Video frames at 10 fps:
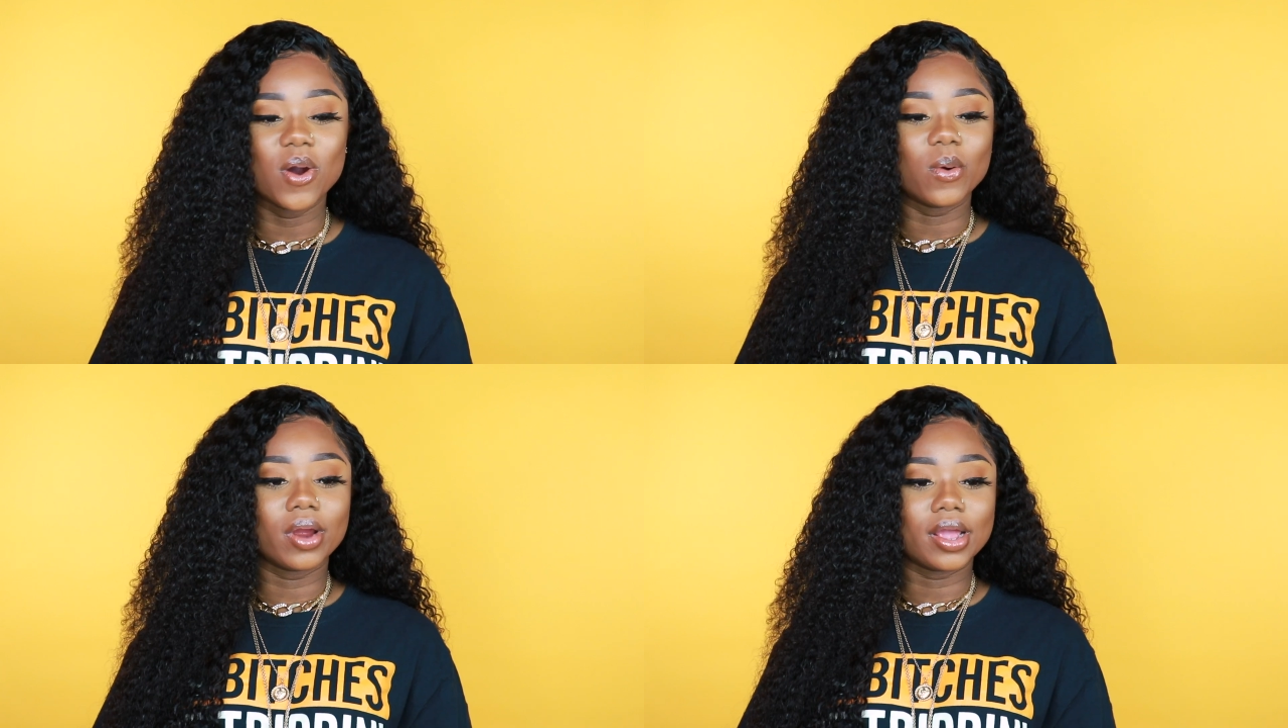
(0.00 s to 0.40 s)

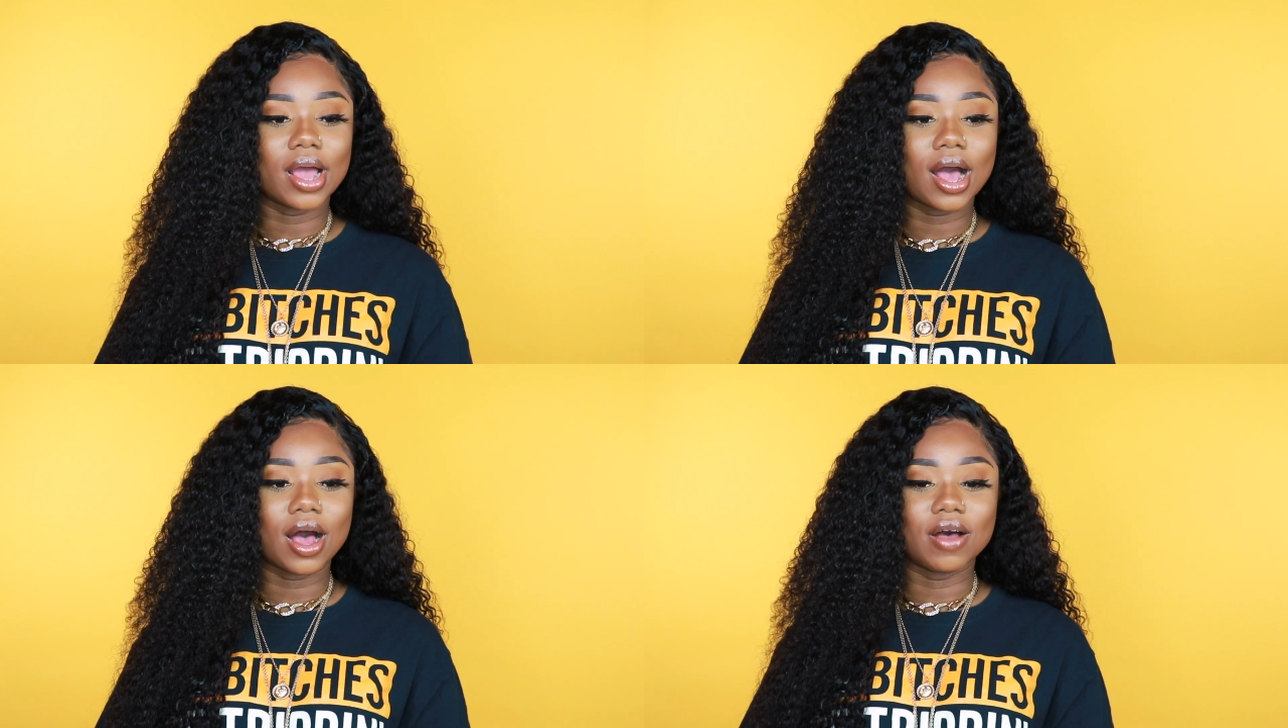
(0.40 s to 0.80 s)
where you
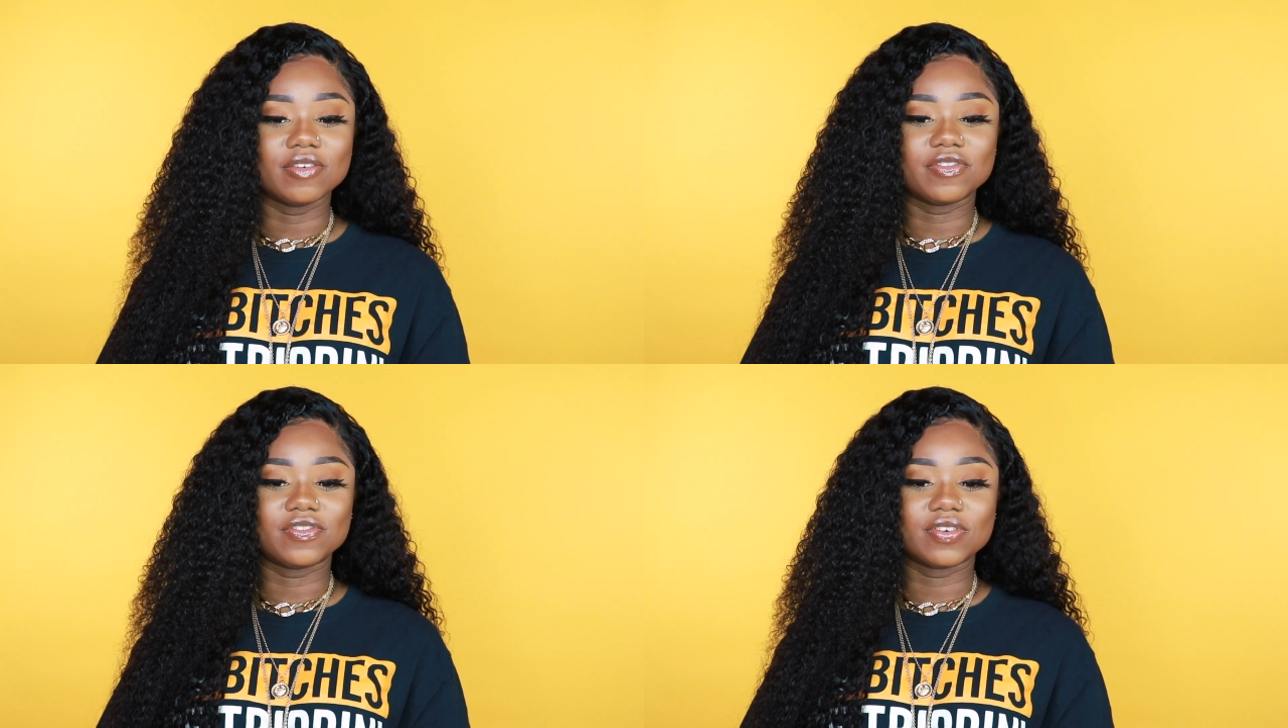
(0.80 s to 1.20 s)

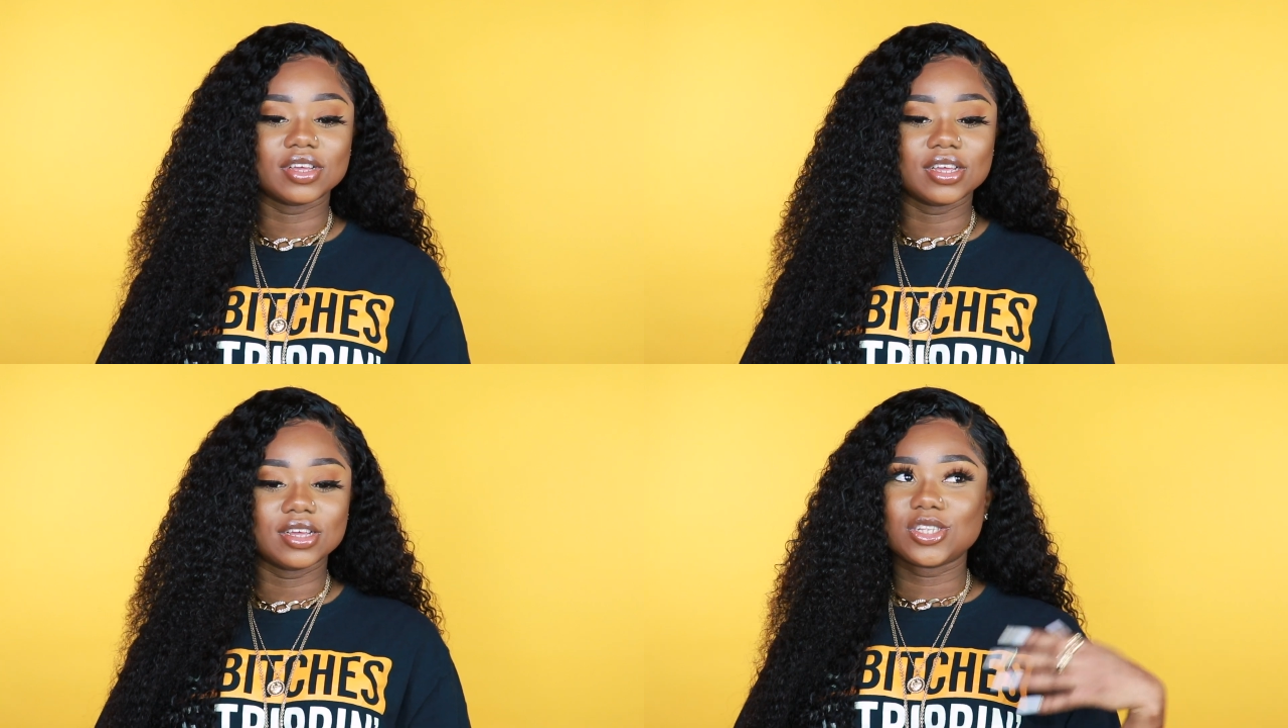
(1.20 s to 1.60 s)
have
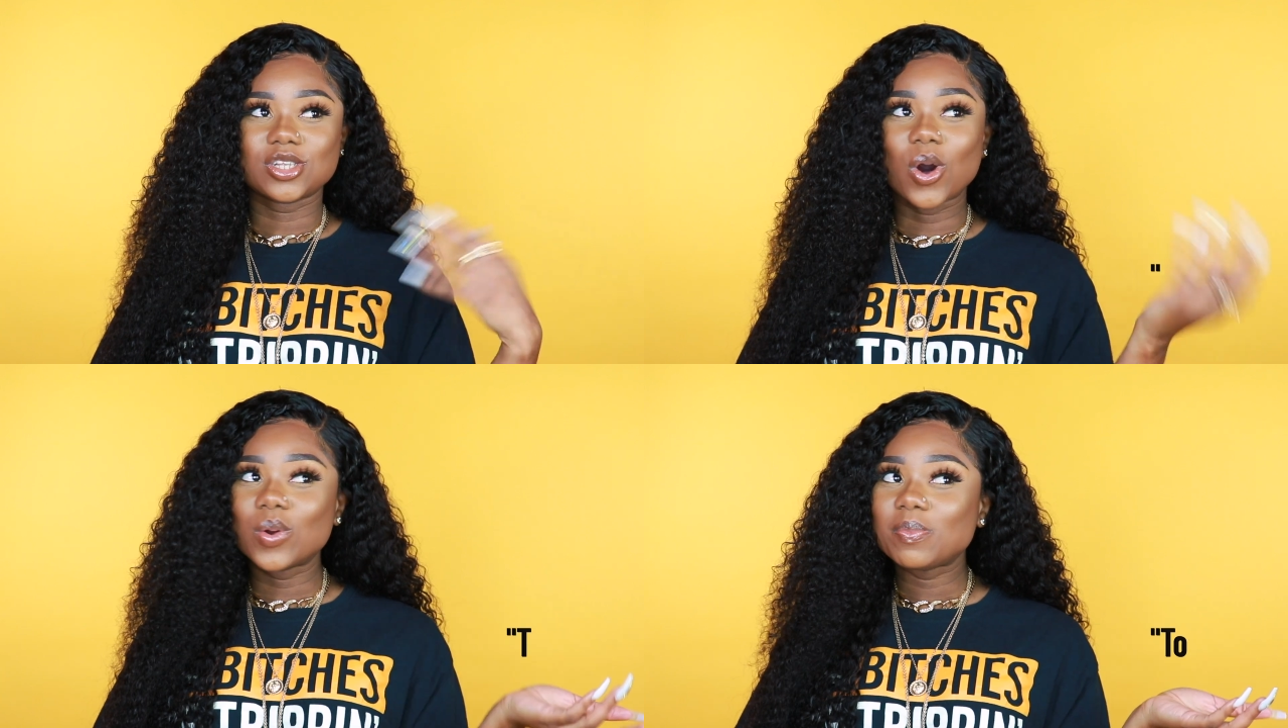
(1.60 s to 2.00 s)

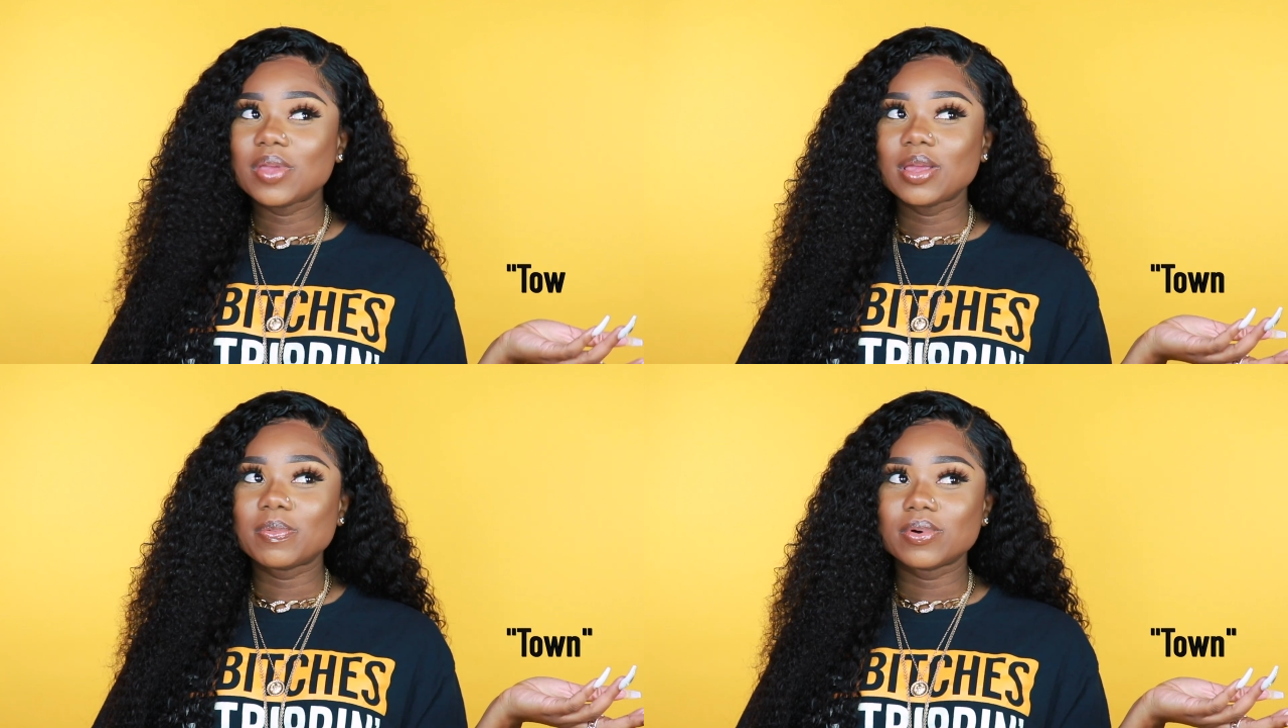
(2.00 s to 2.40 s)
town
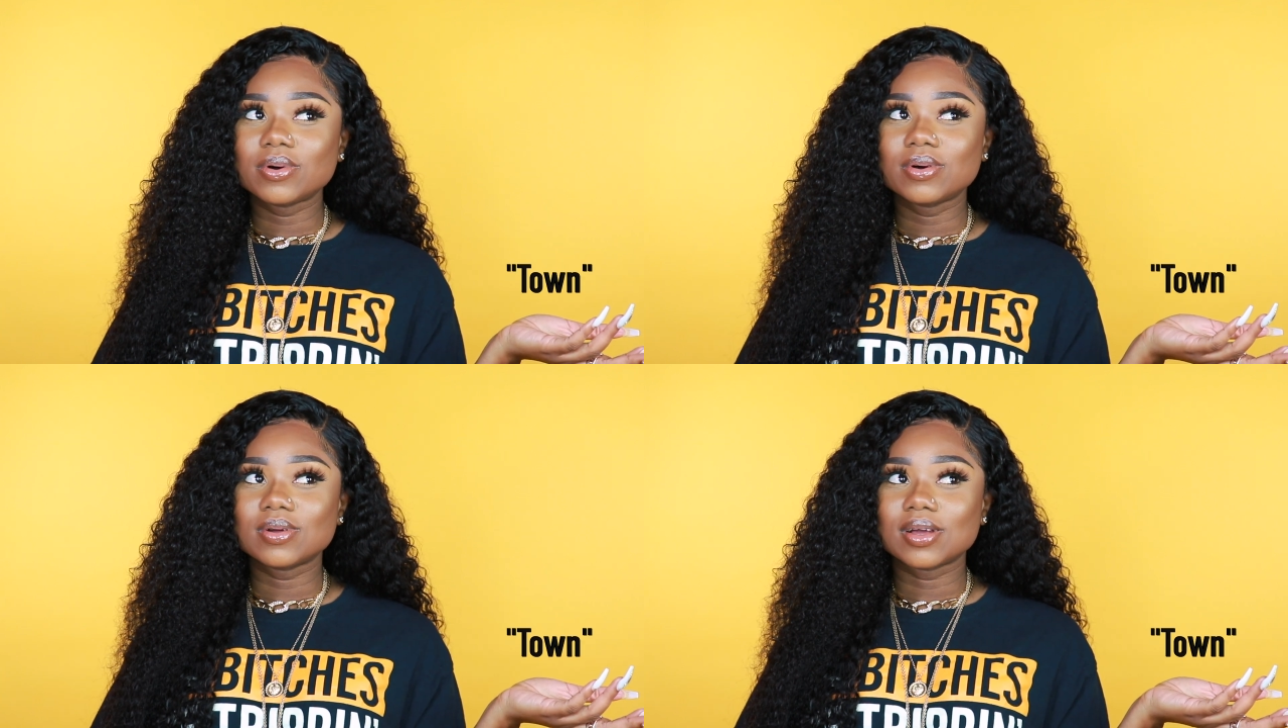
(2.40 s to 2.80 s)

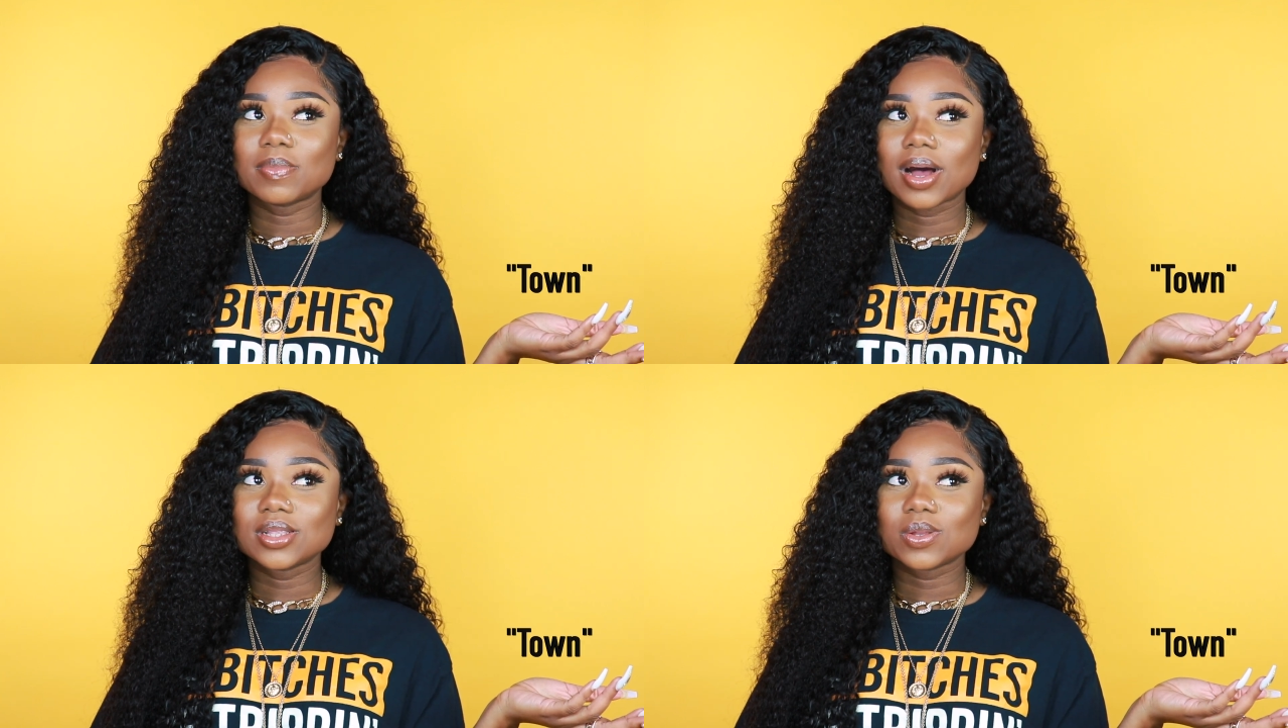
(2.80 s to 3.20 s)
people
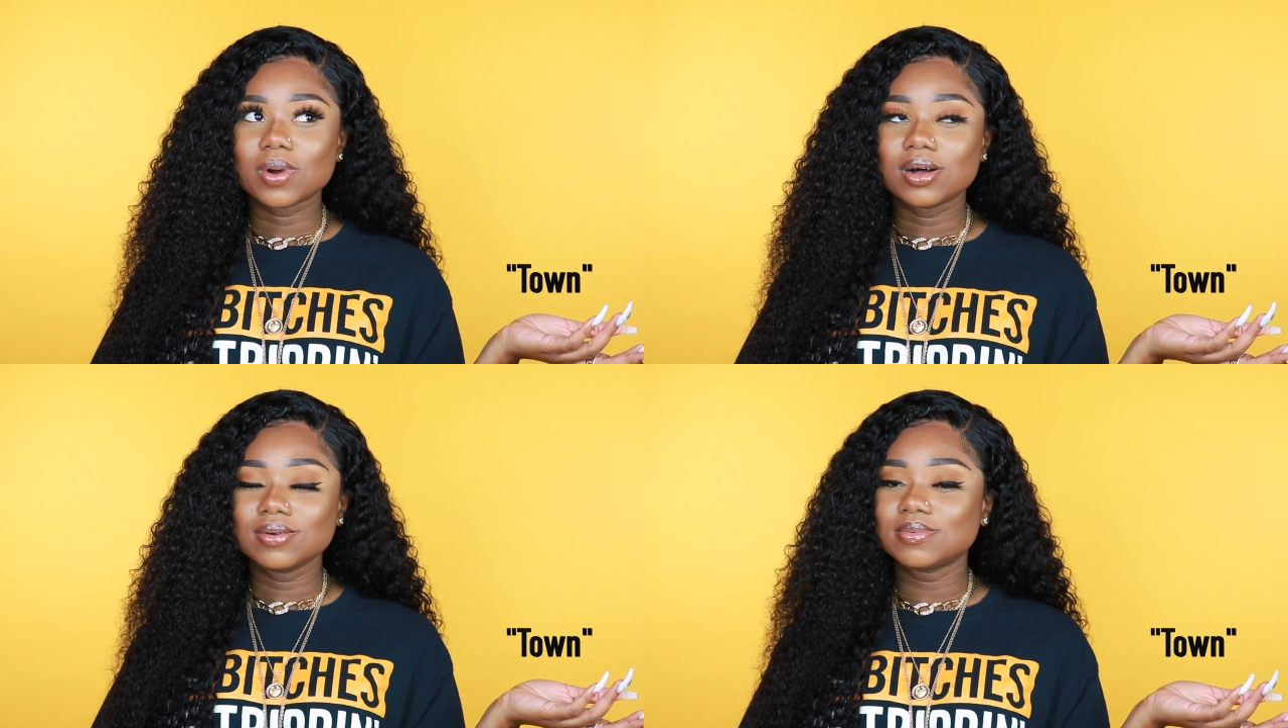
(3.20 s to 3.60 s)

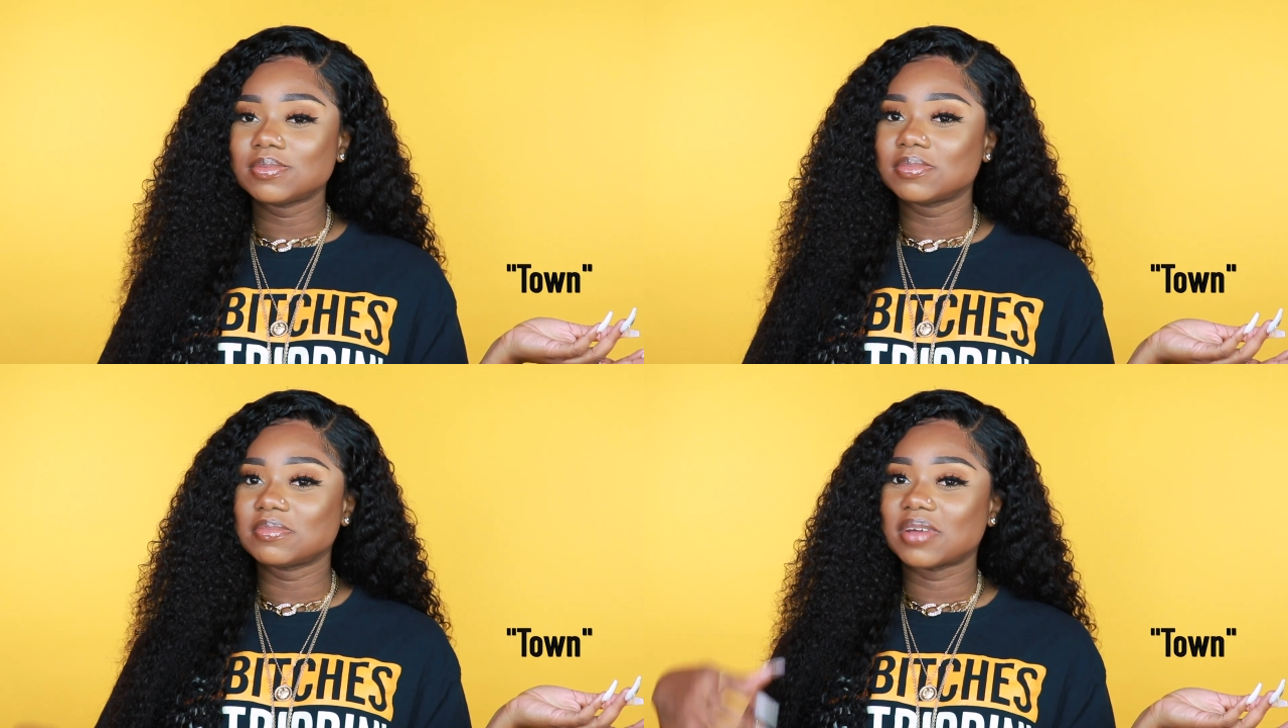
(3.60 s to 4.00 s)
Patwa
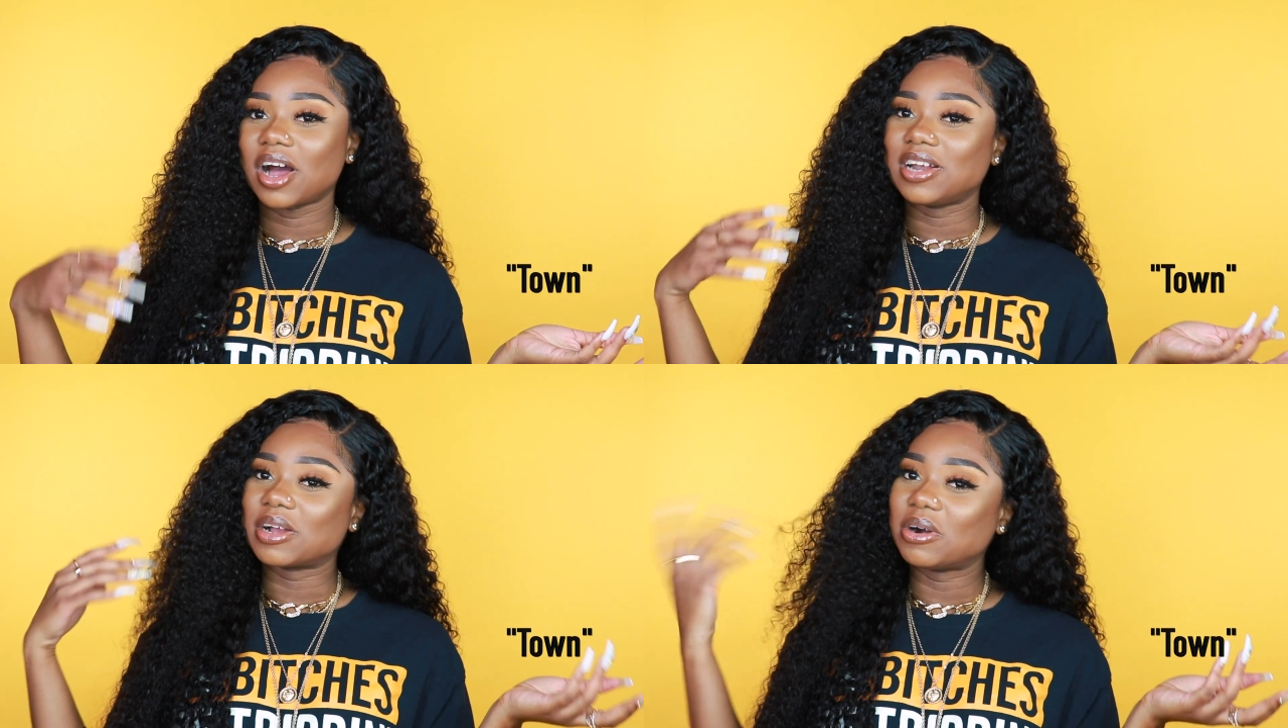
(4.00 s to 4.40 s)
and